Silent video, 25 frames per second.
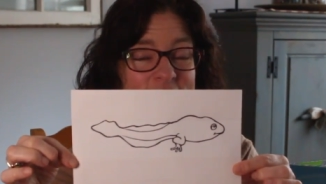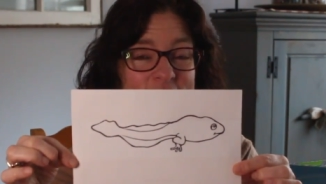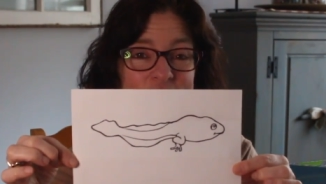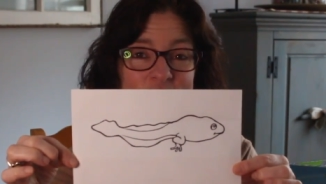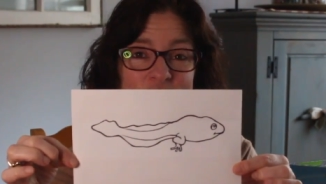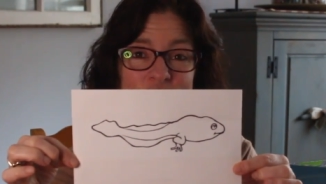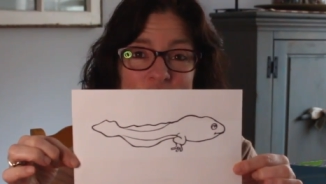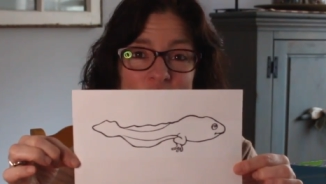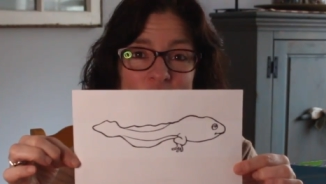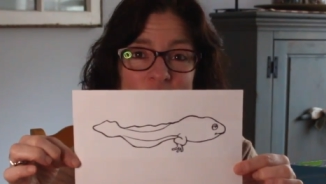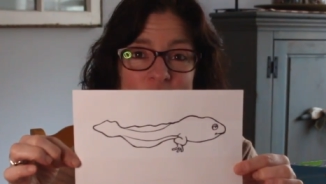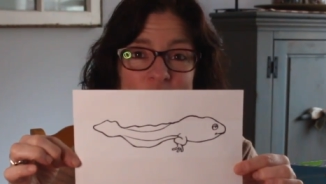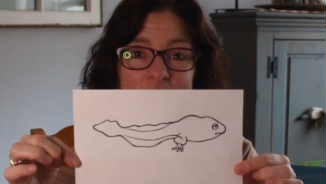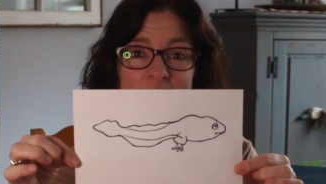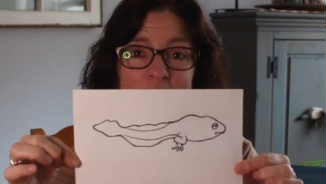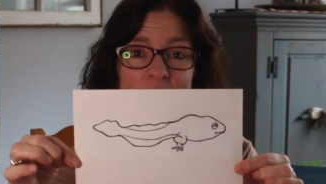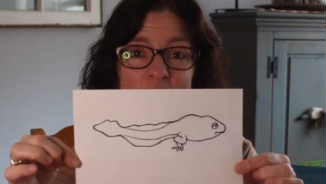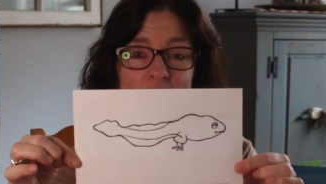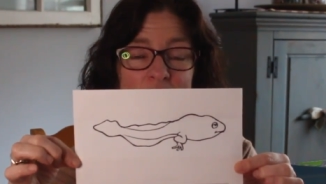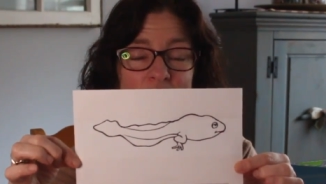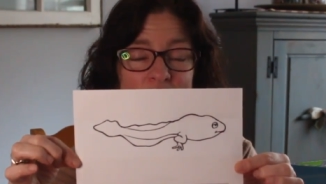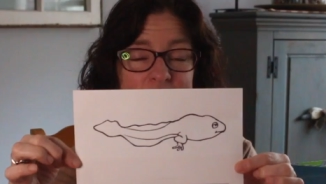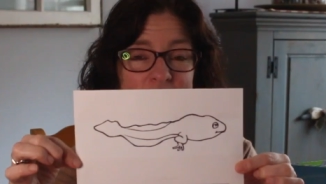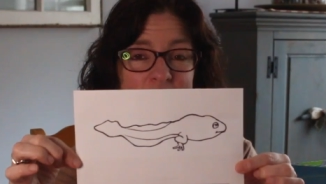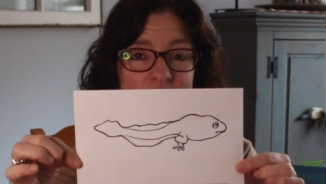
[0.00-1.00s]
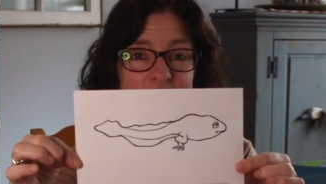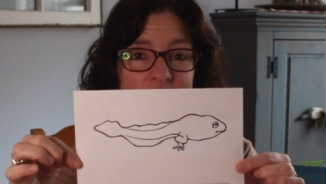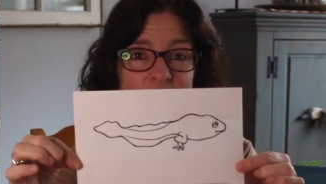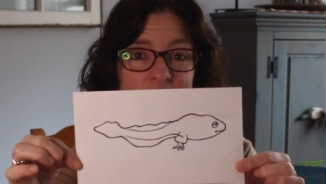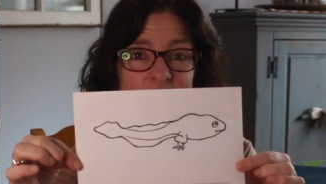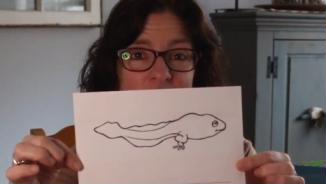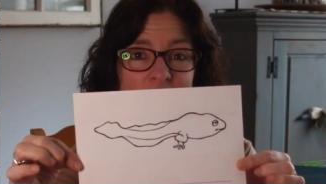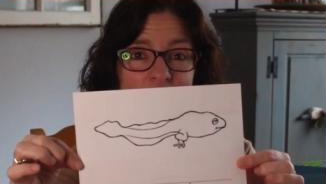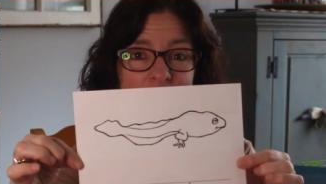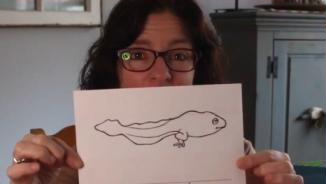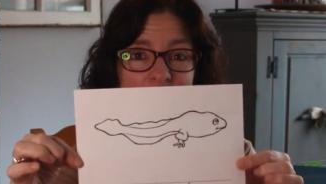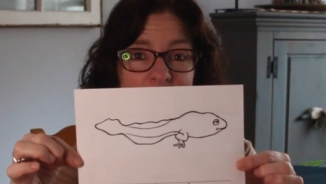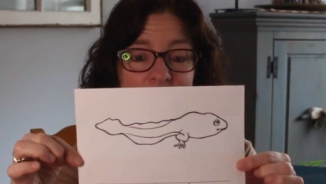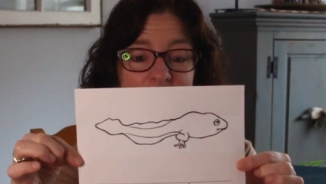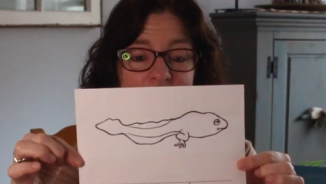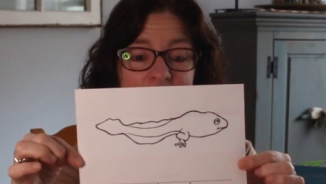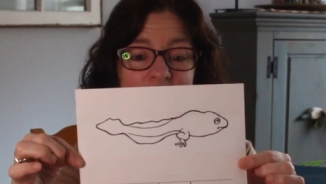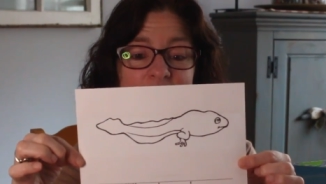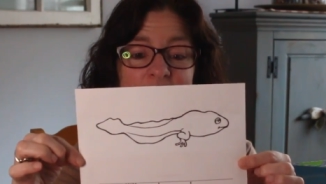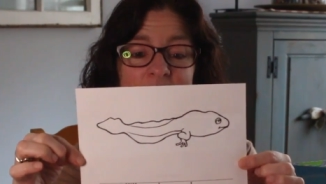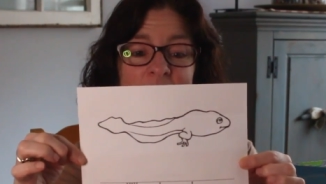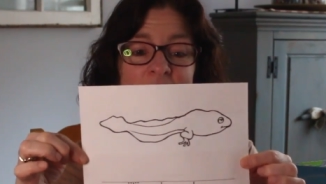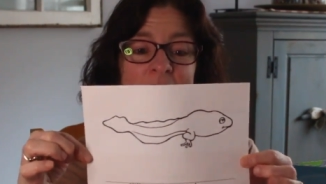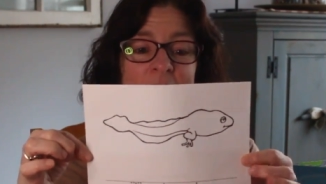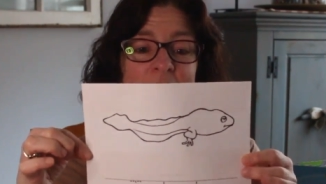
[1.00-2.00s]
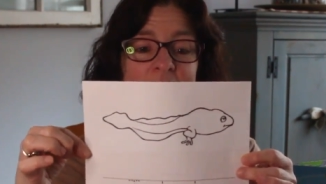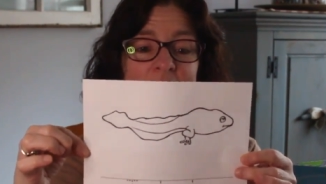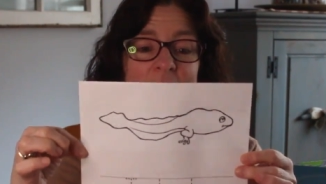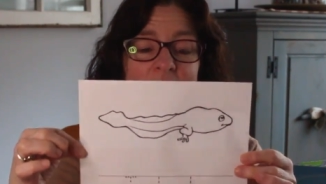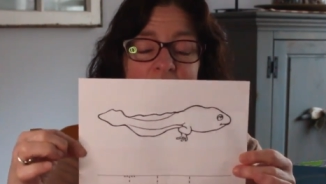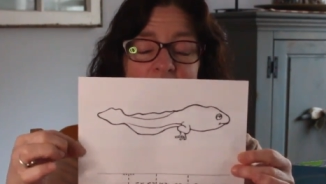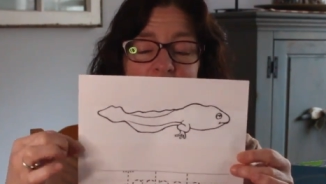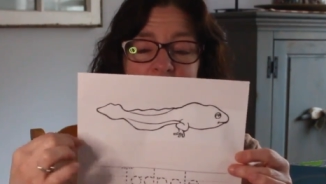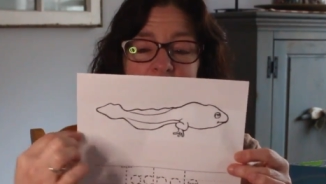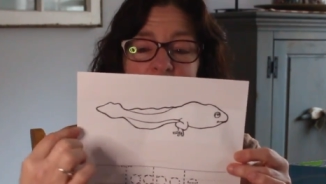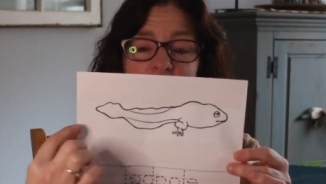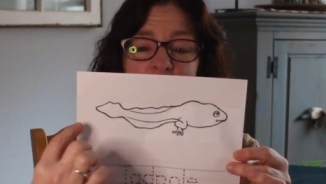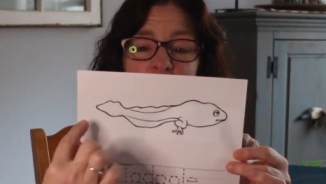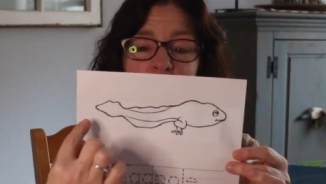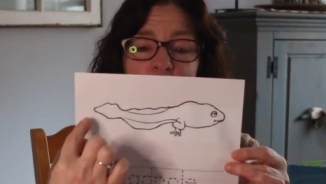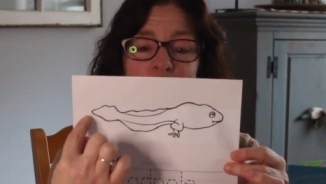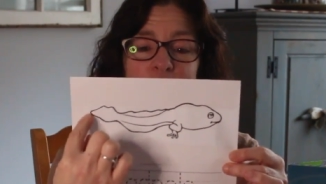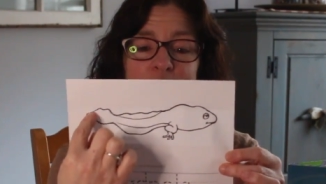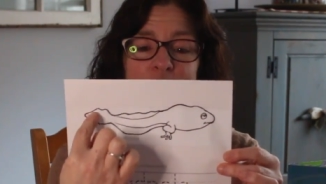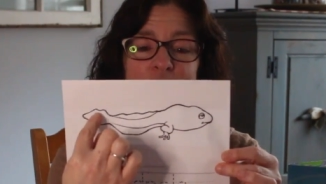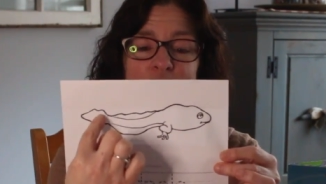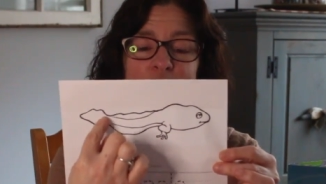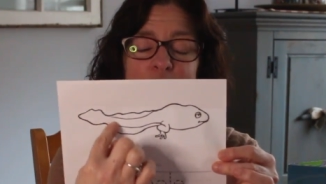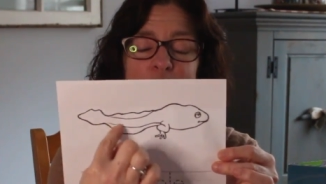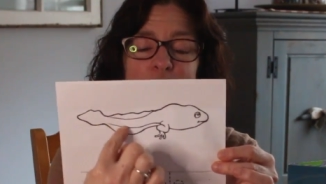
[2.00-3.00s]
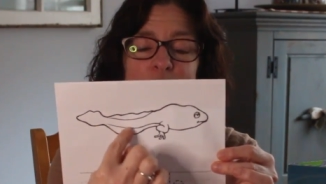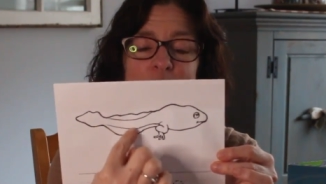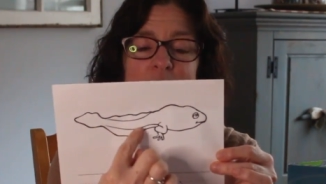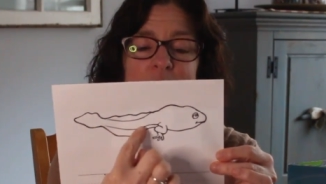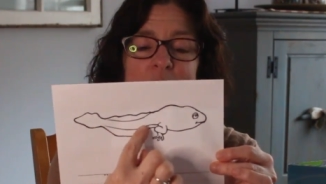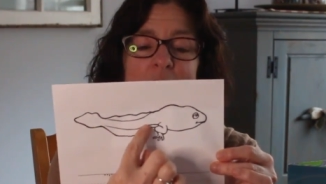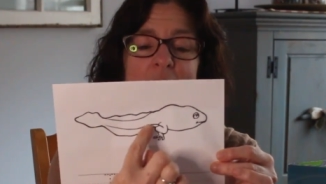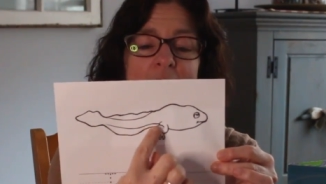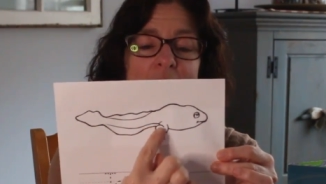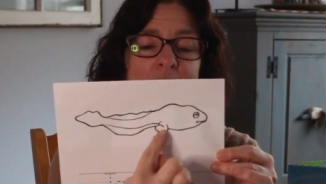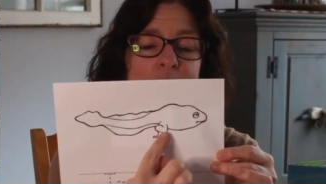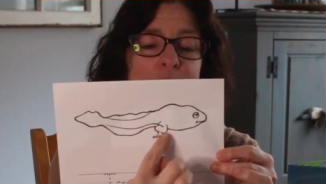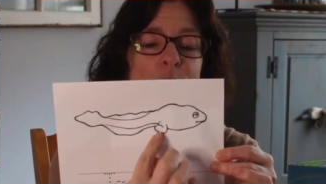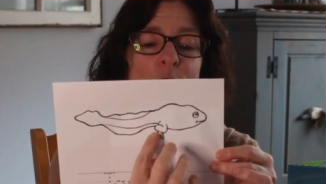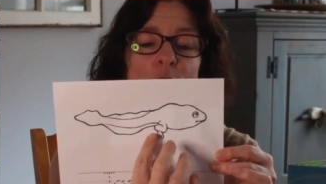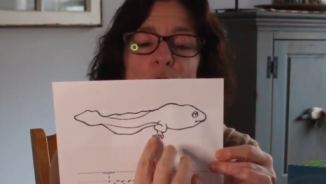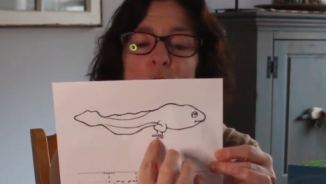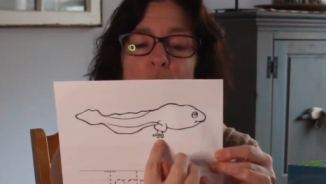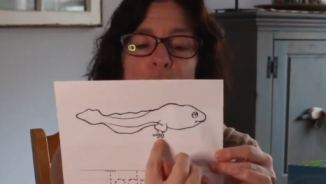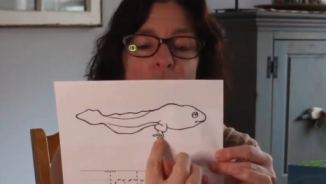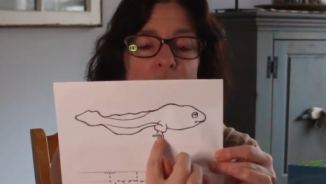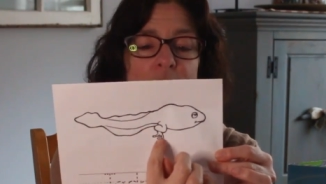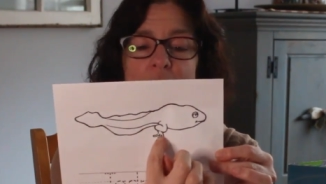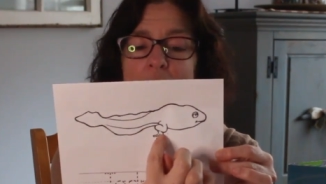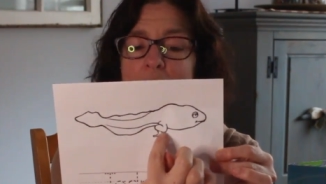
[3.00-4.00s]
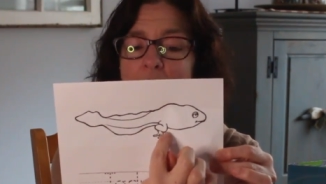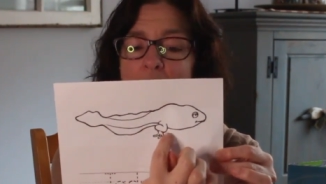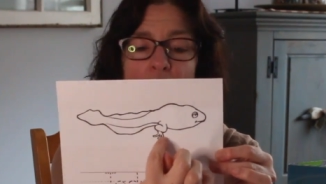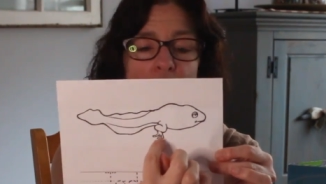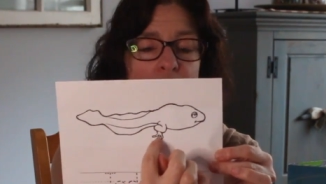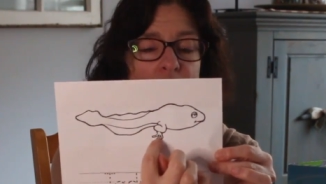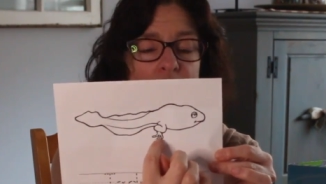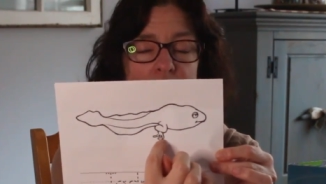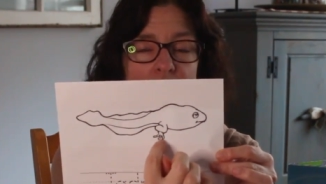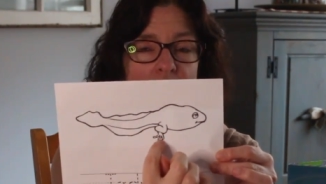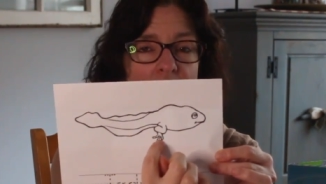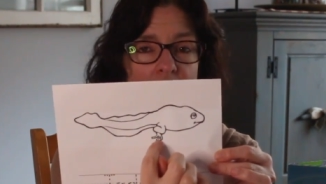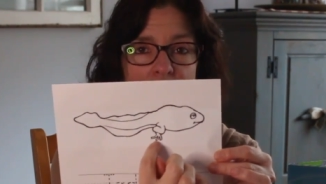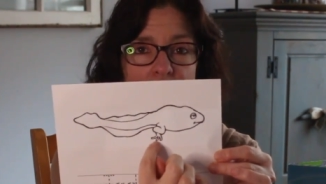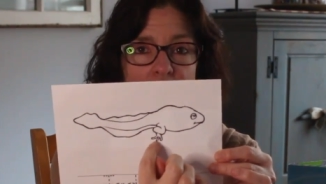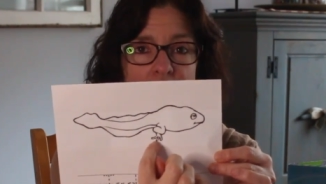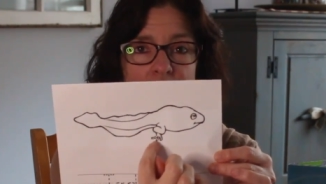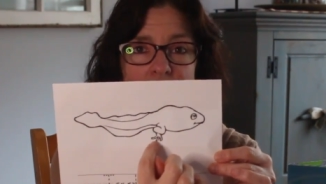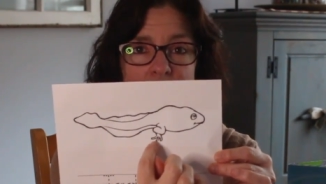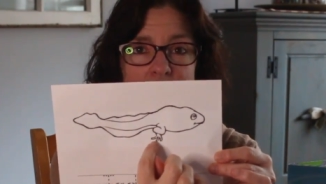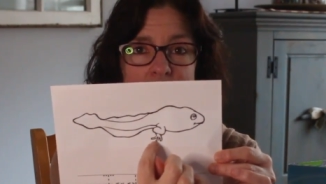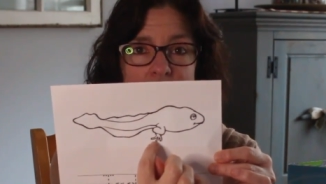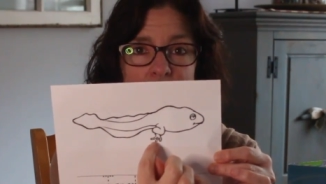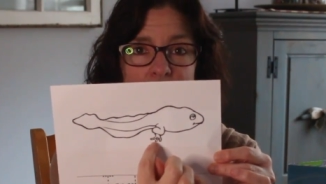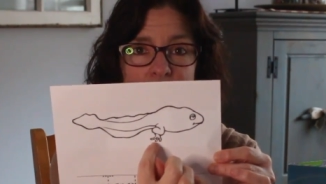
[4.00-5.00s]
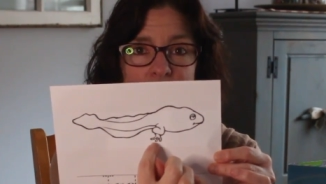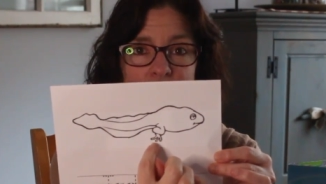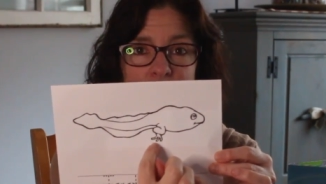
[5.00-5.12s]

It starts out as a little egg, and it goes into a tadpole without legs.